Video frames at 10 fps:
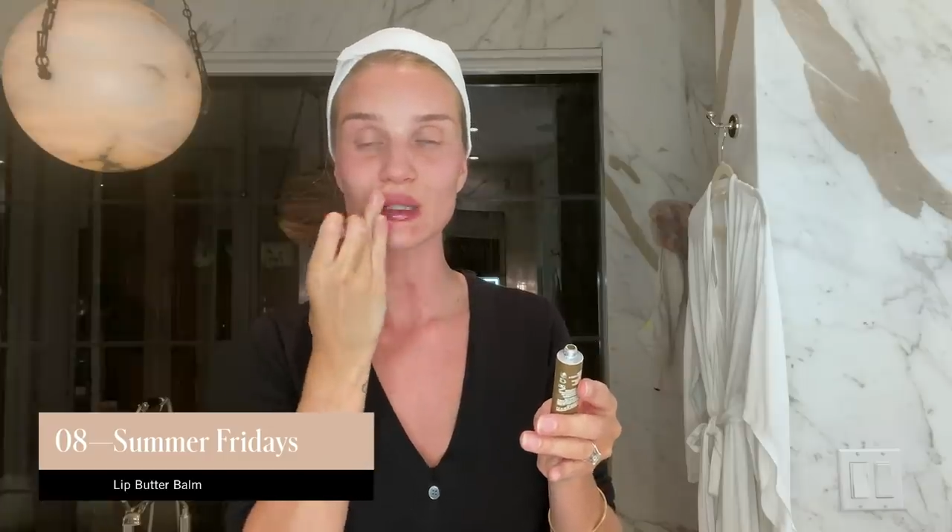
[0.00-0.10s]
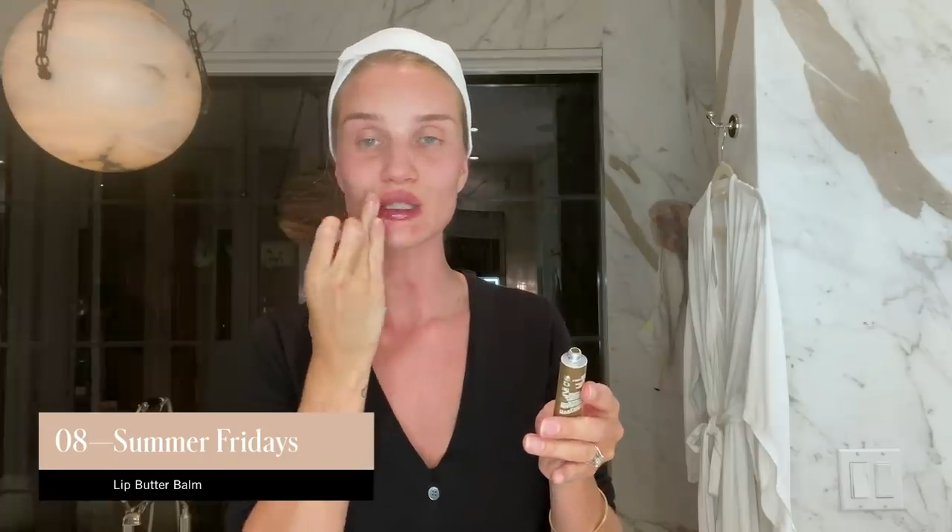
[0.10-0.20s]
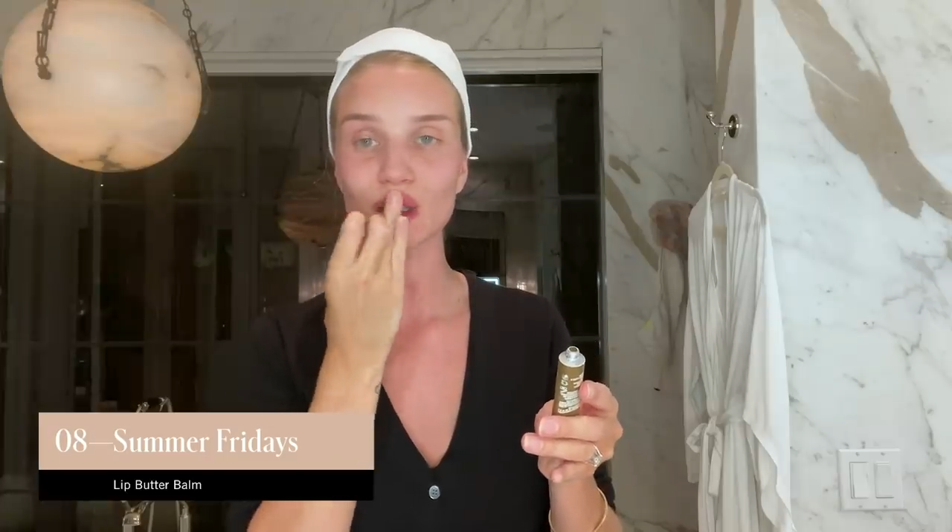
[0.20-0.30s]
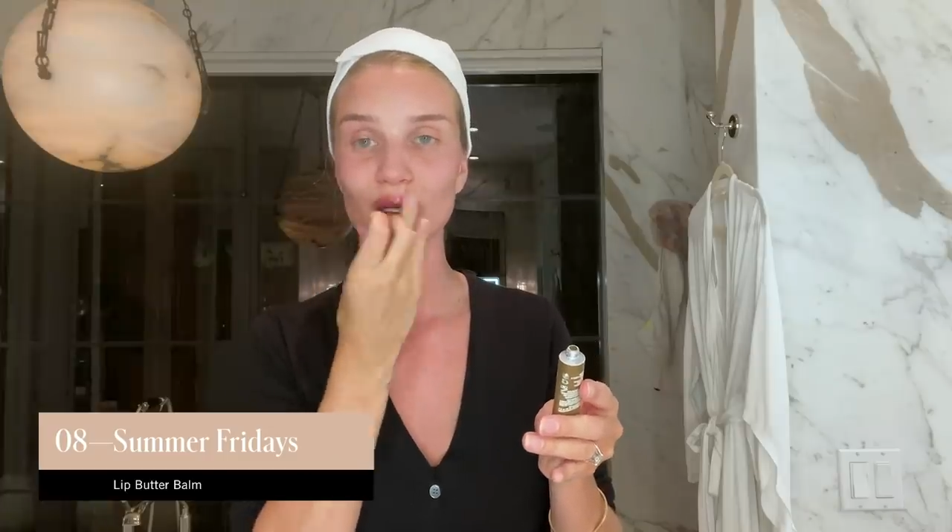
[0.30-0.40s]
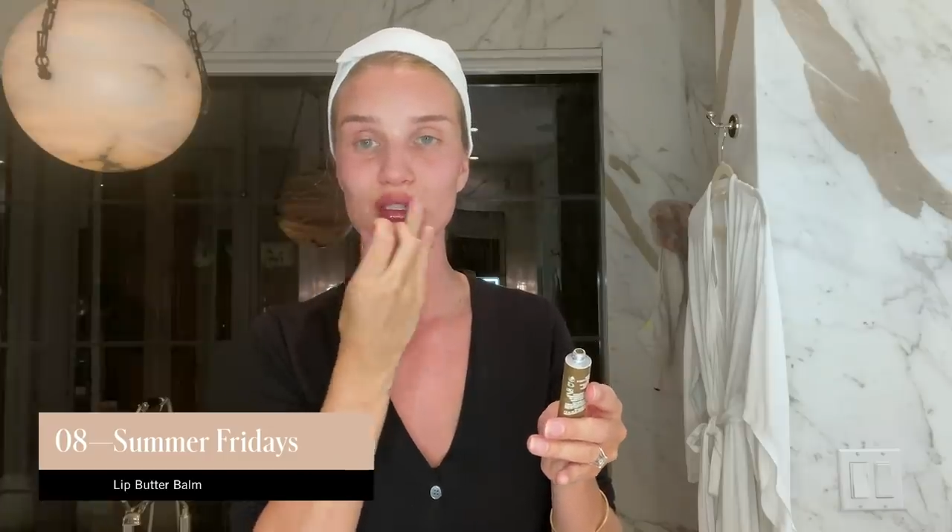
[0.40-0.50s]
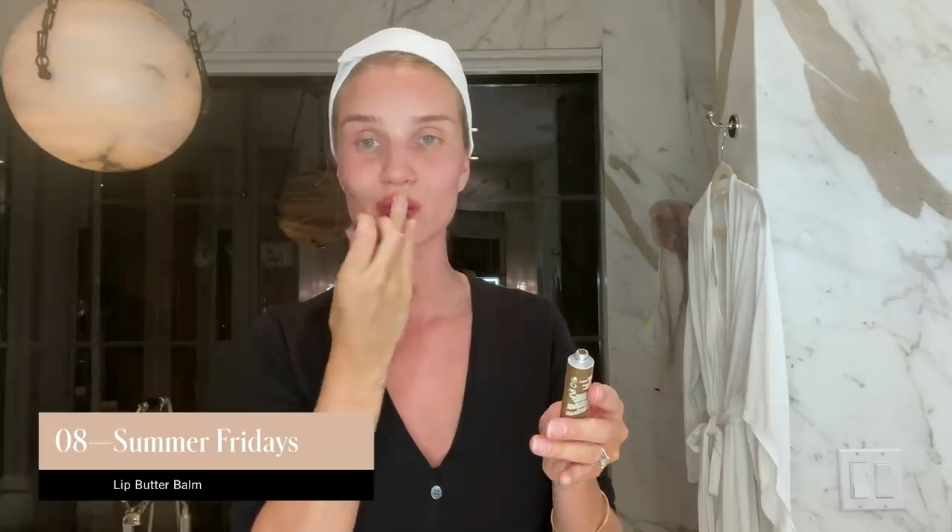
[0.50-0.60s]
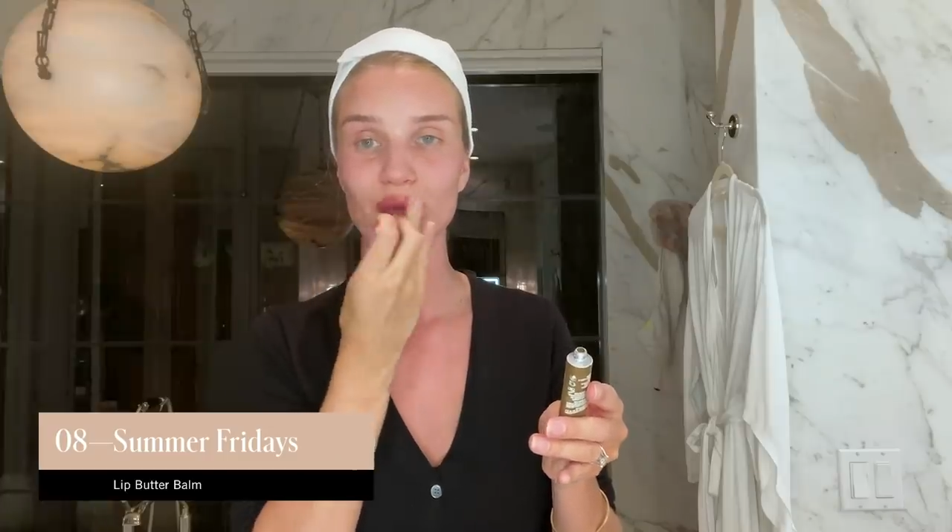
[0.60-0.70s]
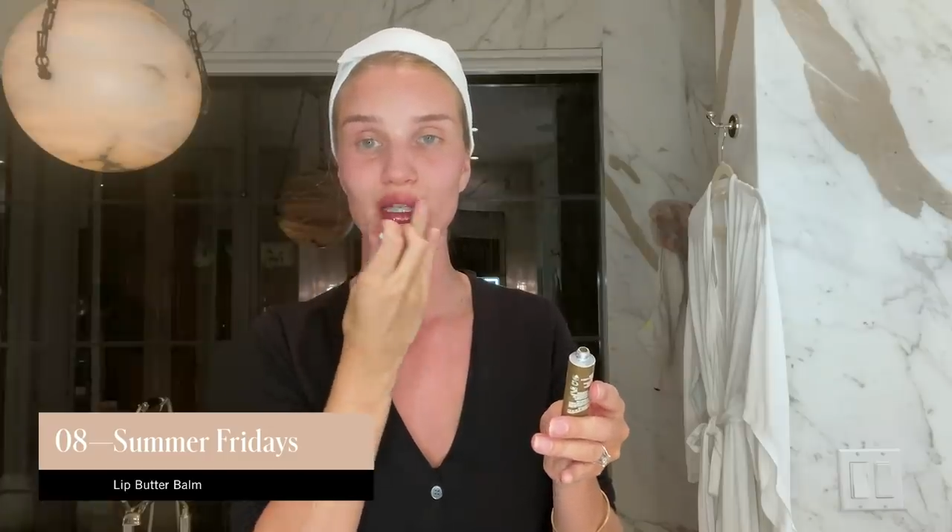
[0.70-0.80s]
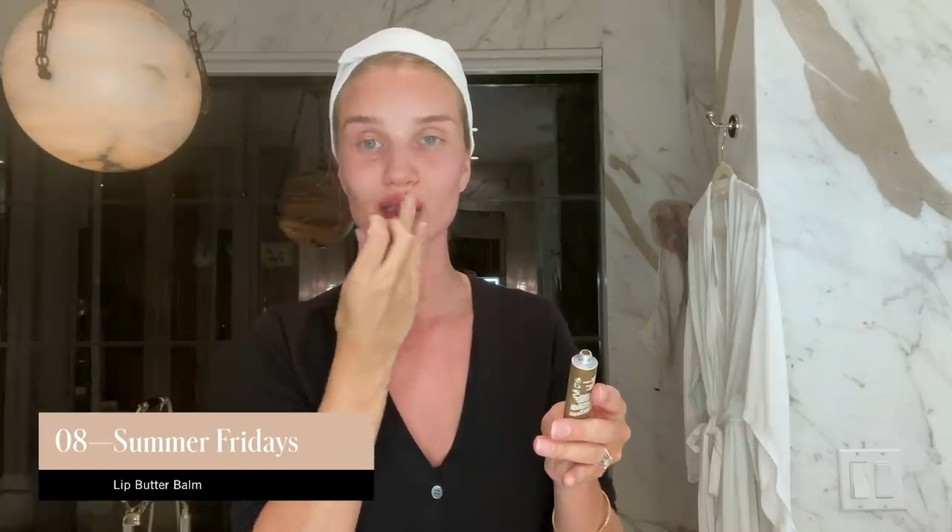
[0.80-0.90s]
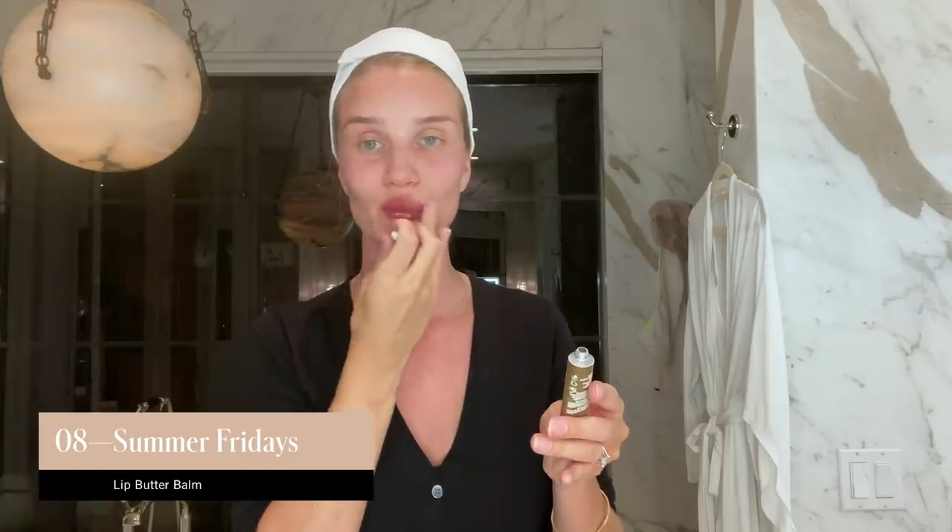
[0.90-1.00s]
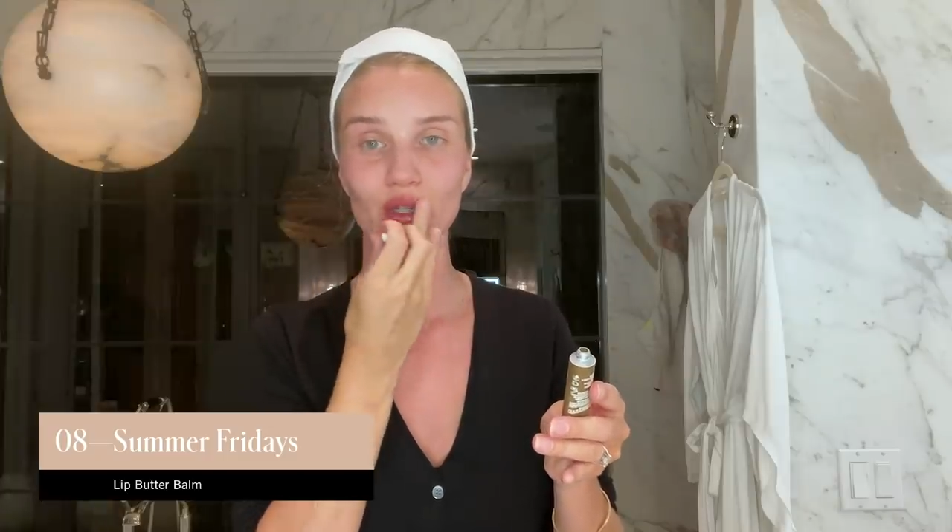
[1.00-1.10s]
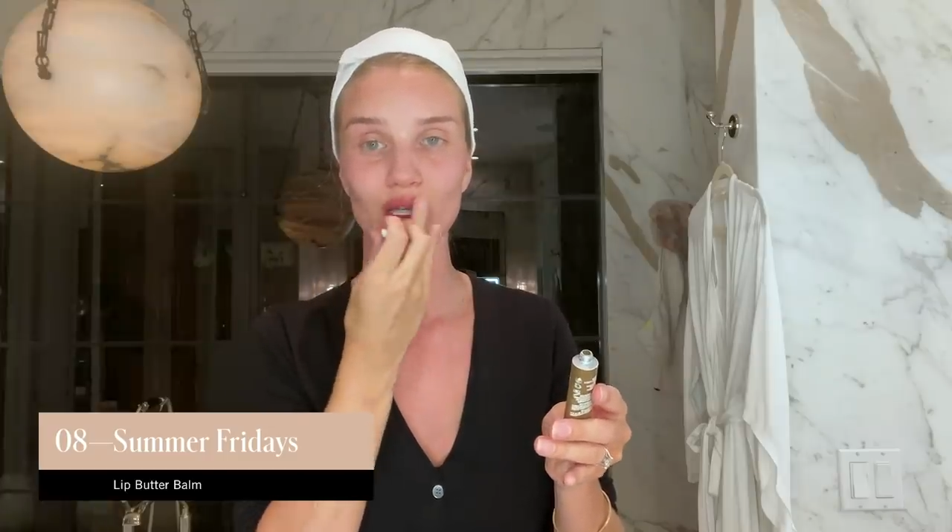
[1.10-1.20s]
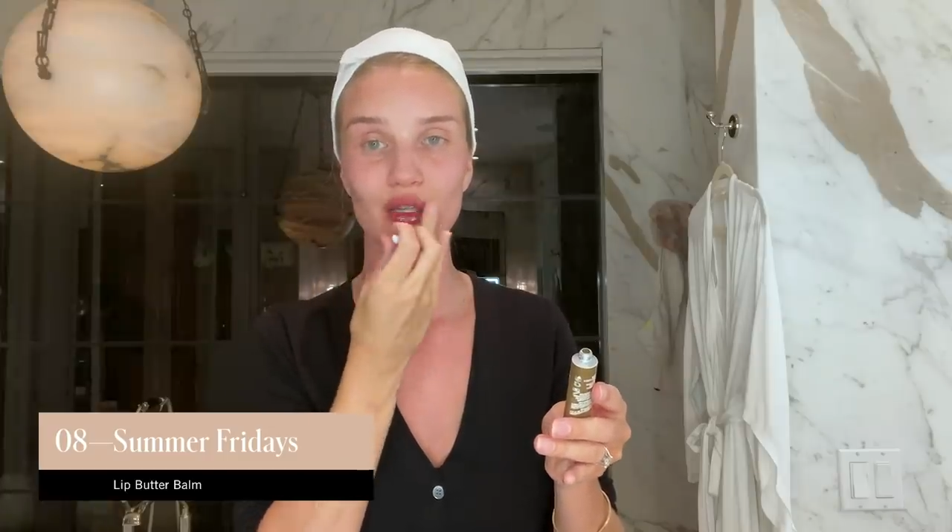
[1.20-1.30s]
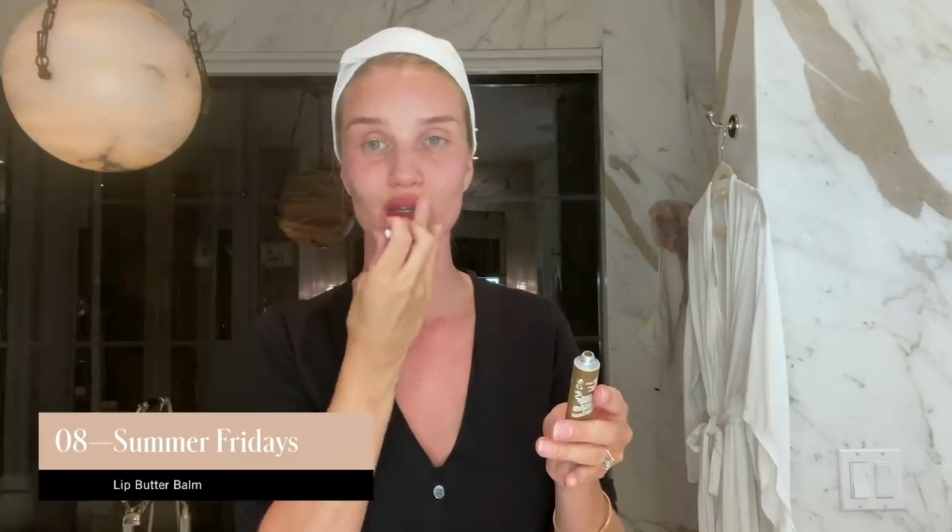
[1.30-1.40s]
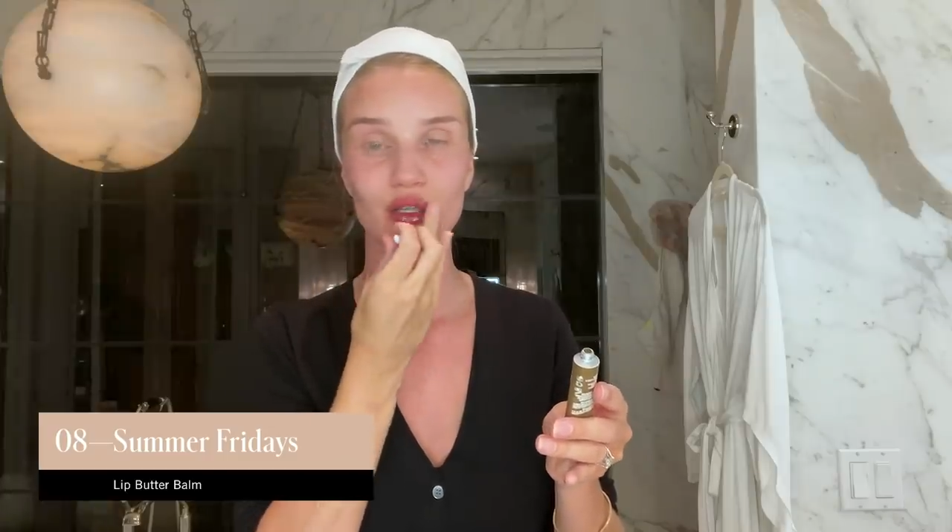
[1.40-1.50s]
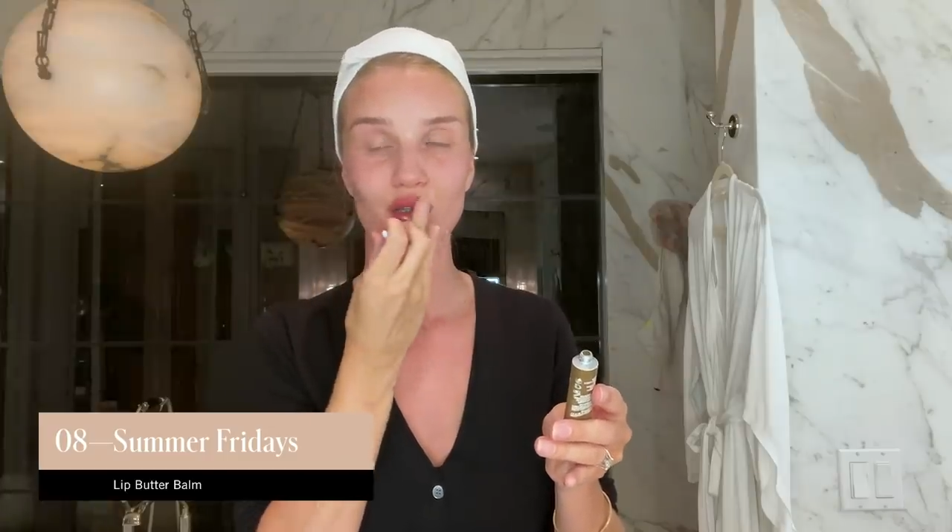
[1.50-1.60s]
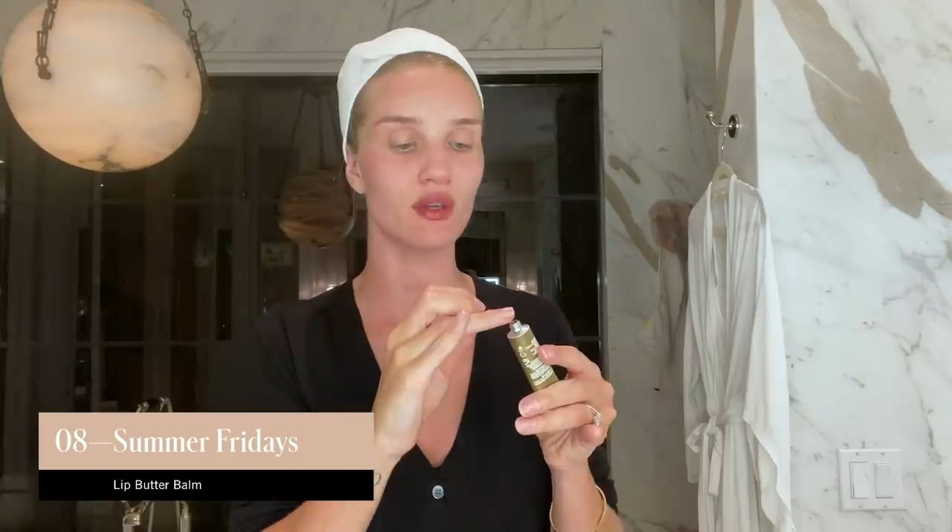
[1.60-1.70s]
this to go to bed with.